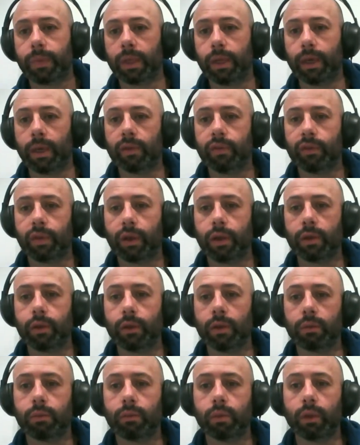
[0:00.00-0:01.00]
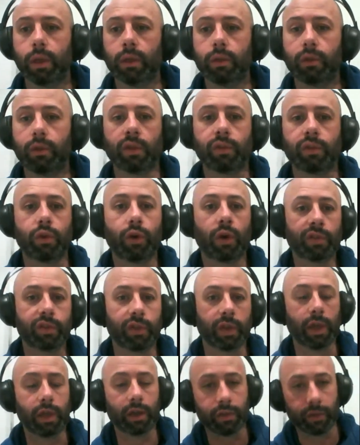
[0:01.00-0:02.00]
Yeah, so it doesn't cost you
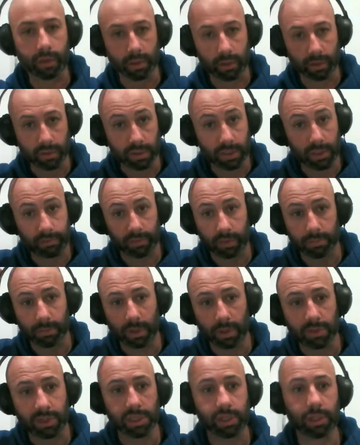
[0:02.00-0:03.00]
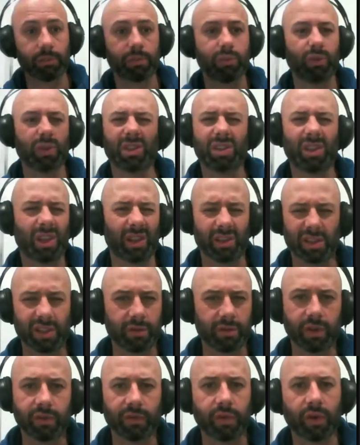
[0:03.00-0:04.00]
anything except for the membership, which is only
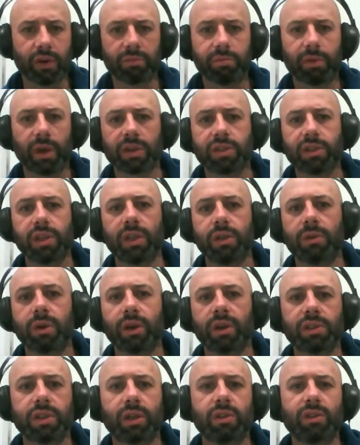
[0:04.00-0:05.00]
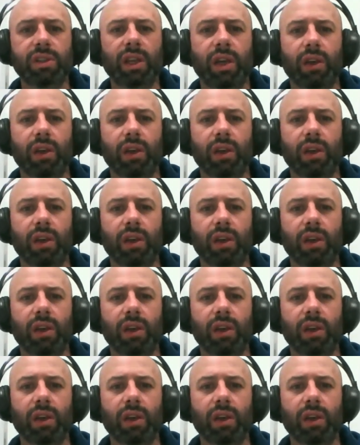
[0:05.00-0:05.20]
$75 anyway. So it's no.